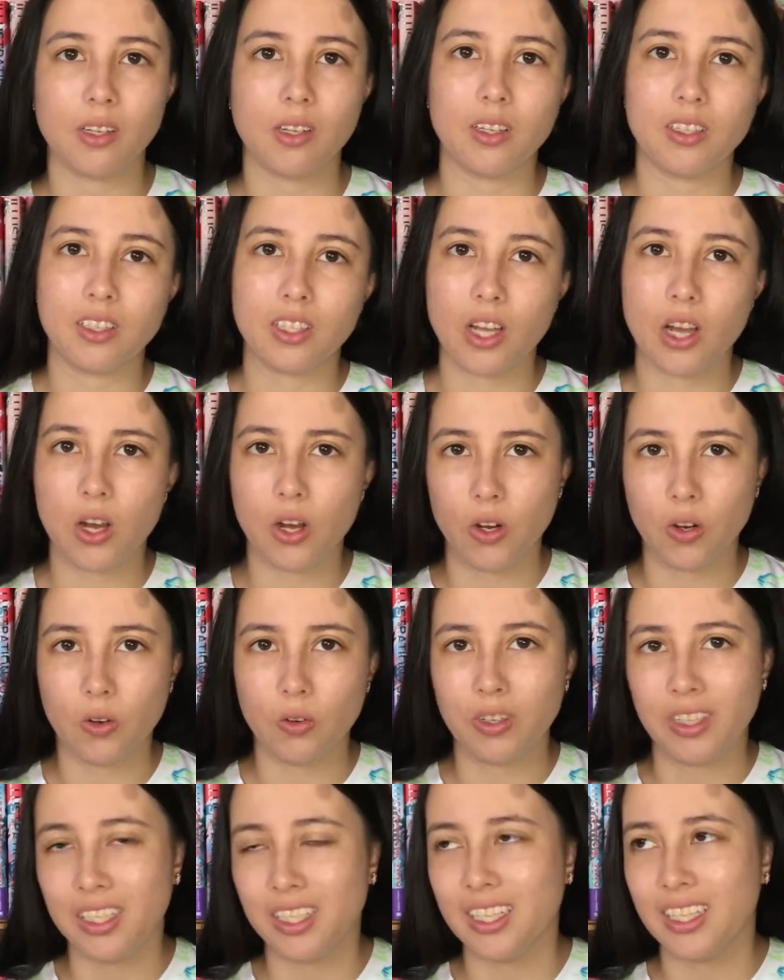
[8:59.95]

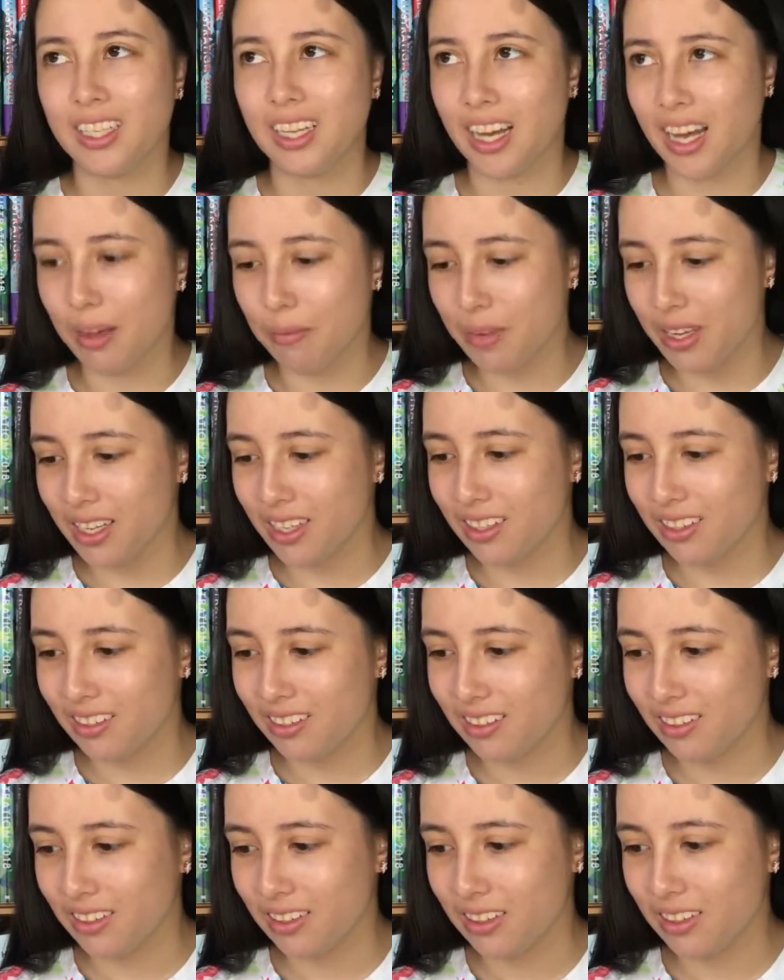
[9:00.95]
So I mean,
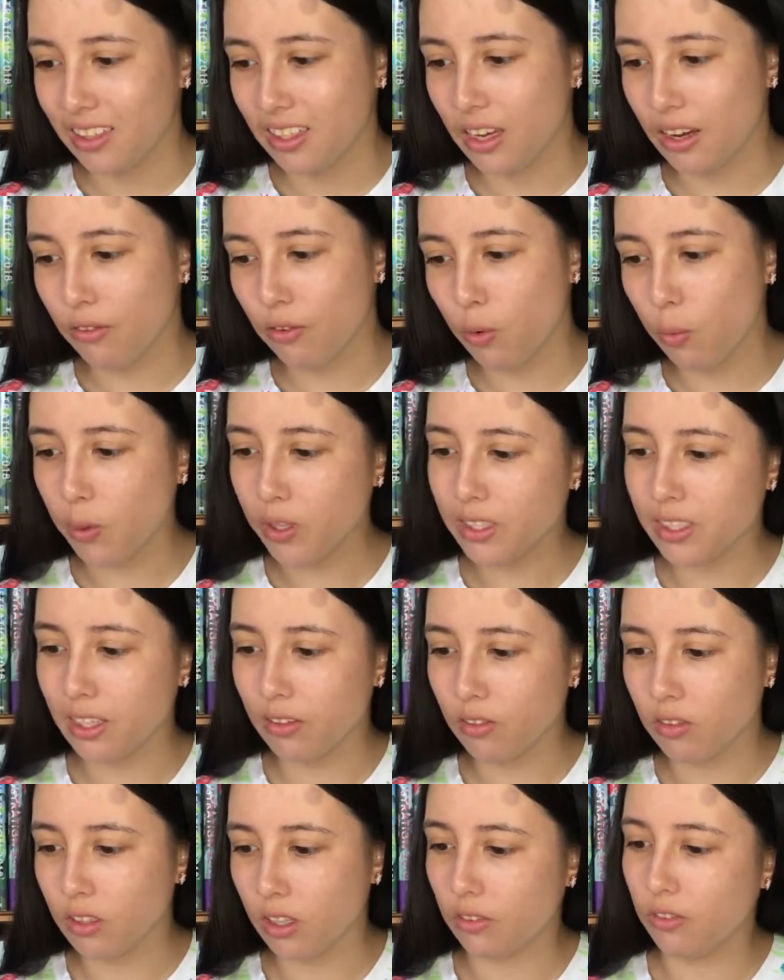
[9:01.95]
yeah, for
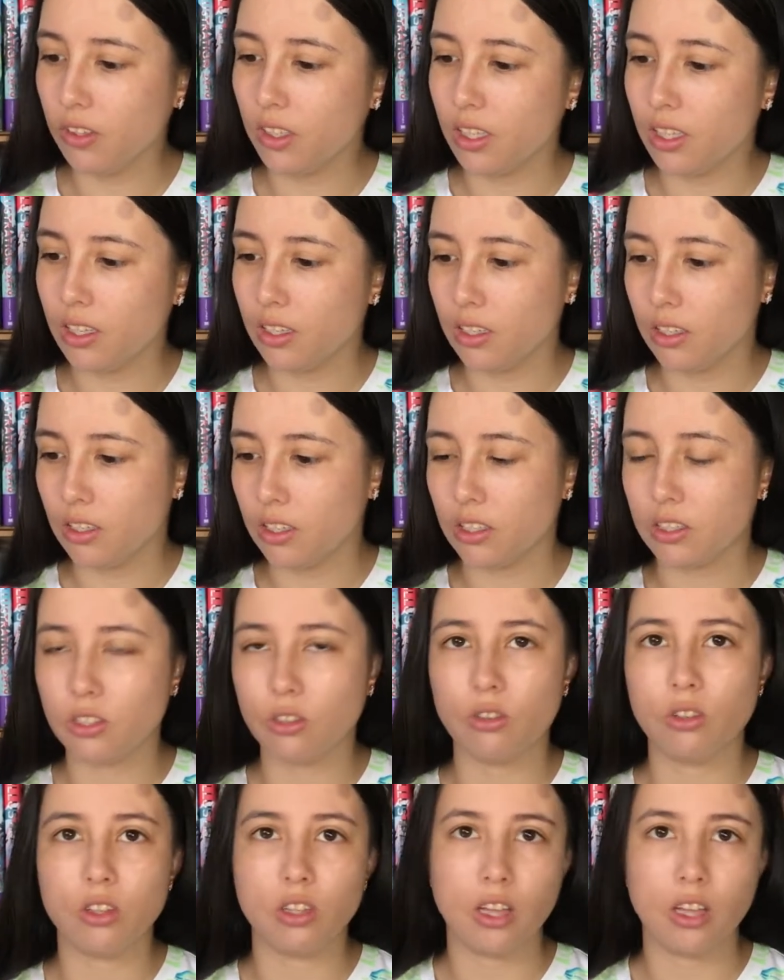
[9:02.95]
1/7, I feel like, considering